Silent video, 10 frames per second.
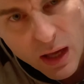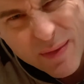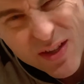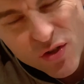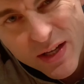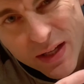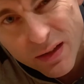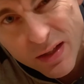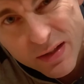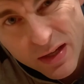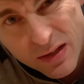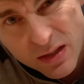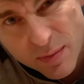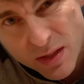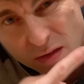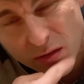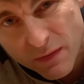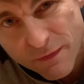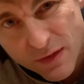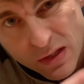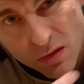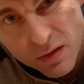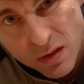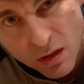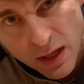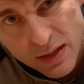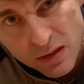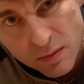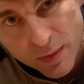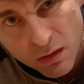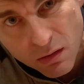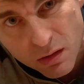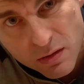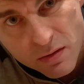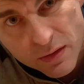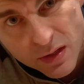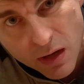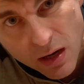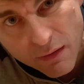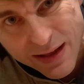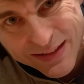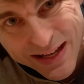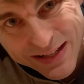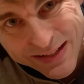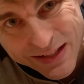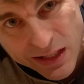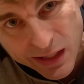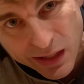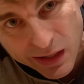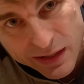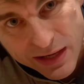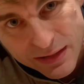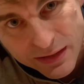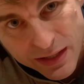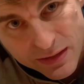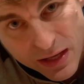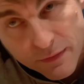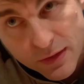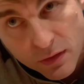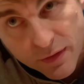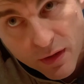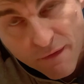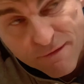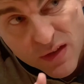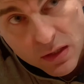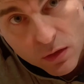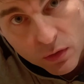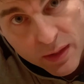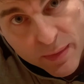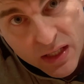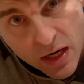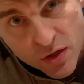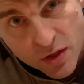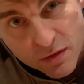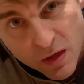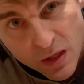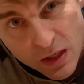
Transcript: I mean, you need these things to be a certain physical size because there are antennas in here and antennas have sort of a physical limitation.